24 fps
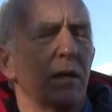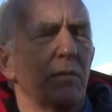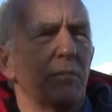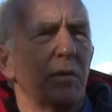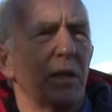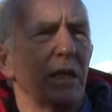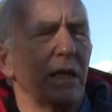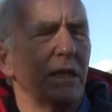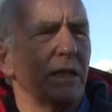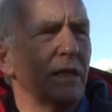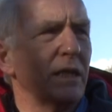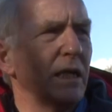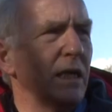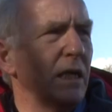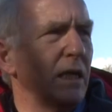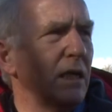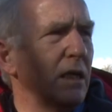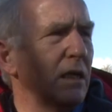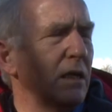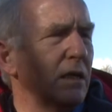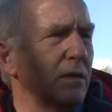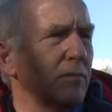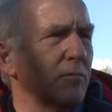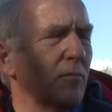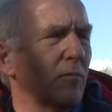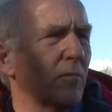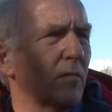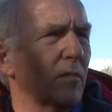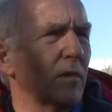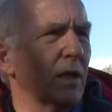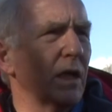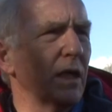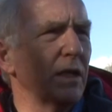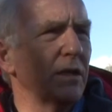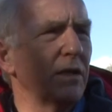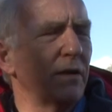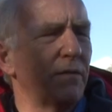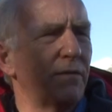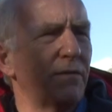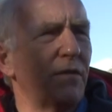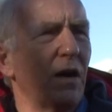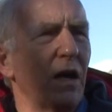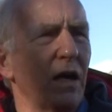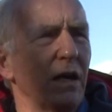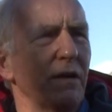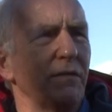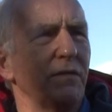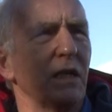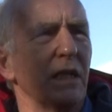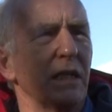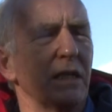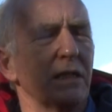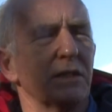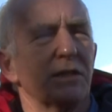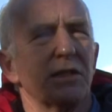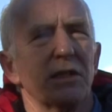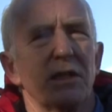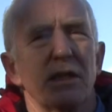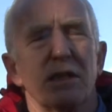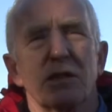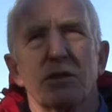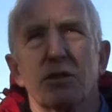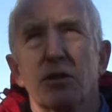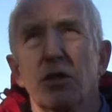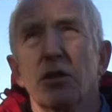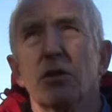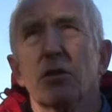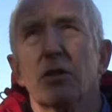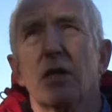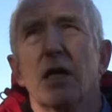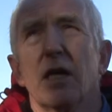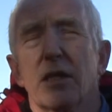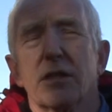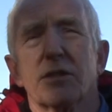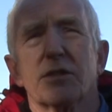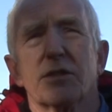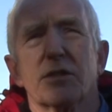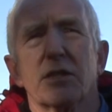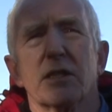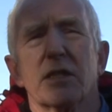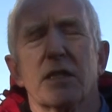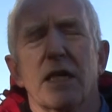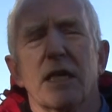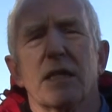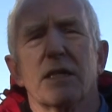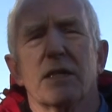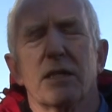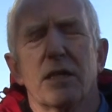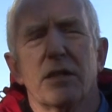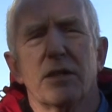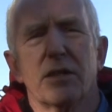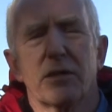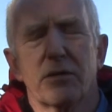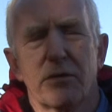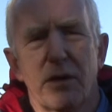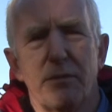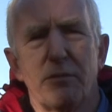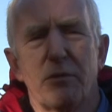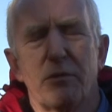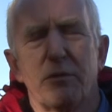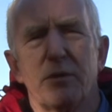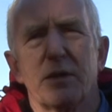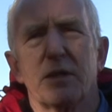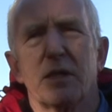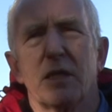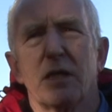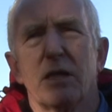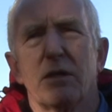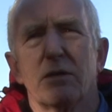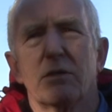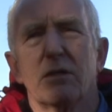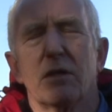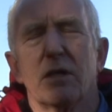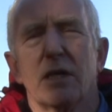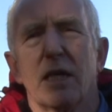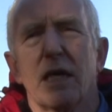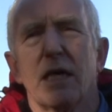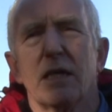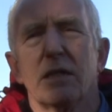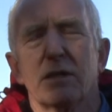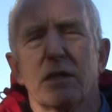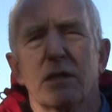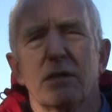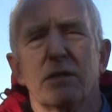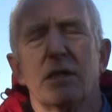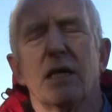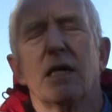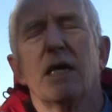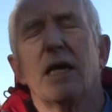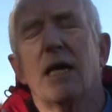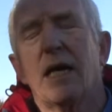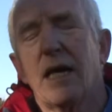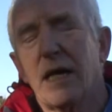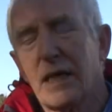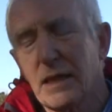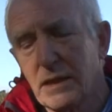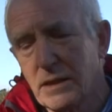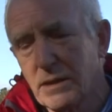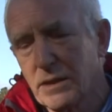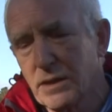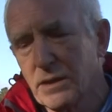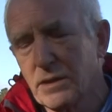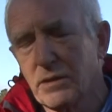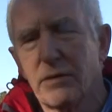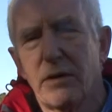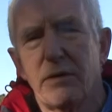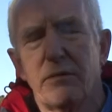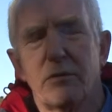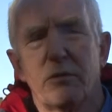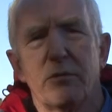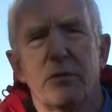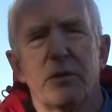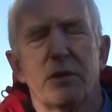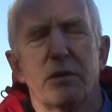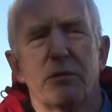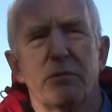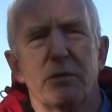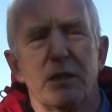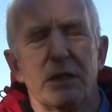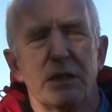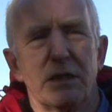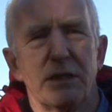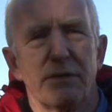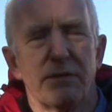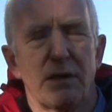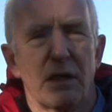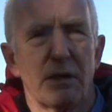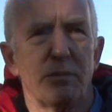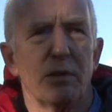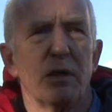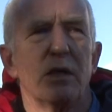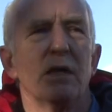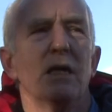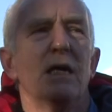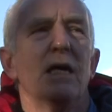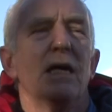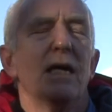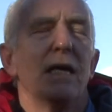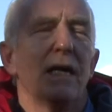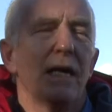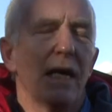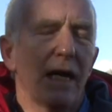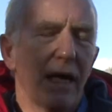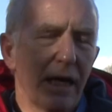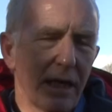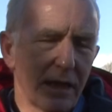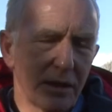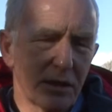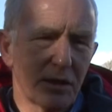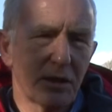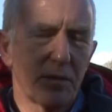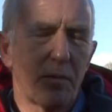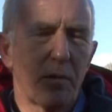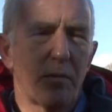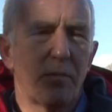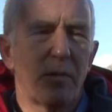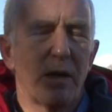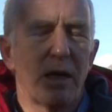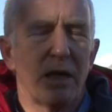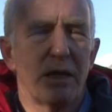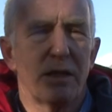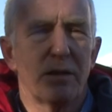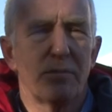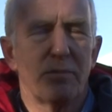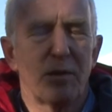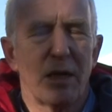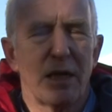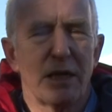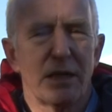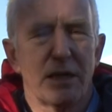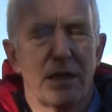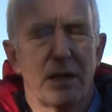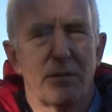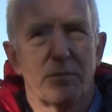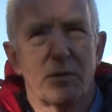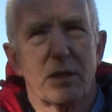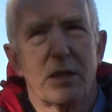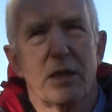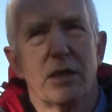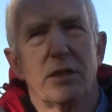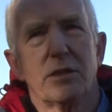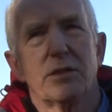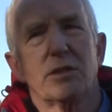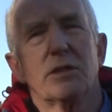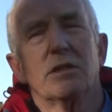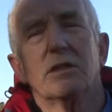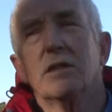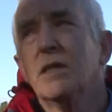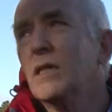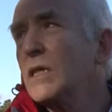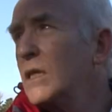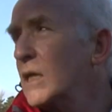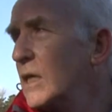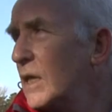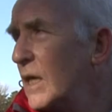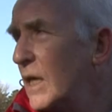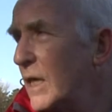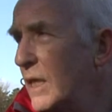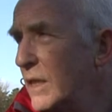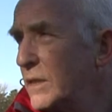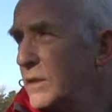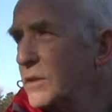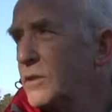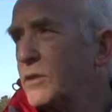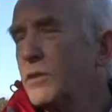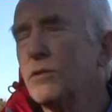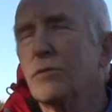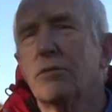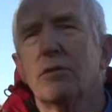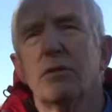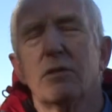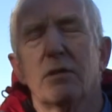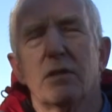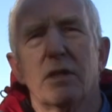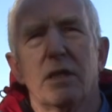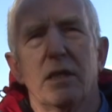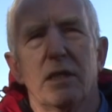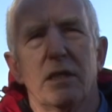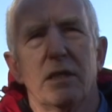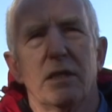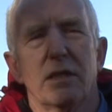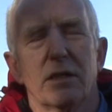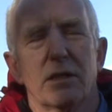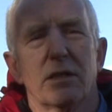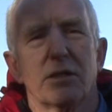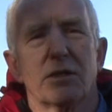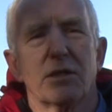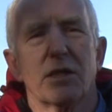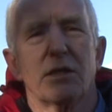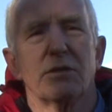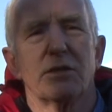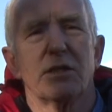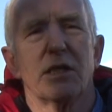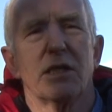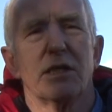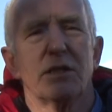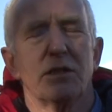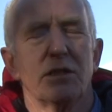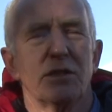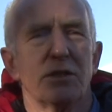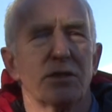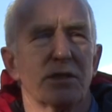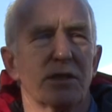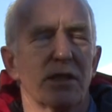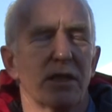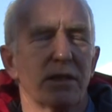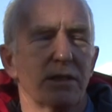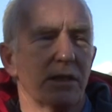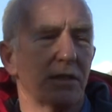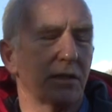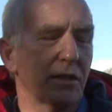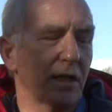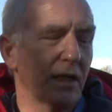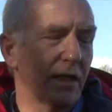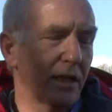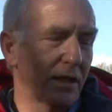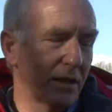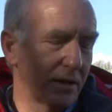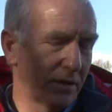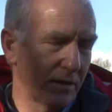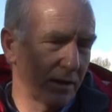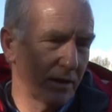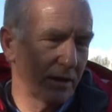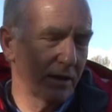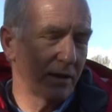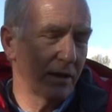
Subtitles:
But in the 5 years that it took us to get an agreement with the local landowner and an agreement with the wind developer and to prepare the planning application and do all the associated studies and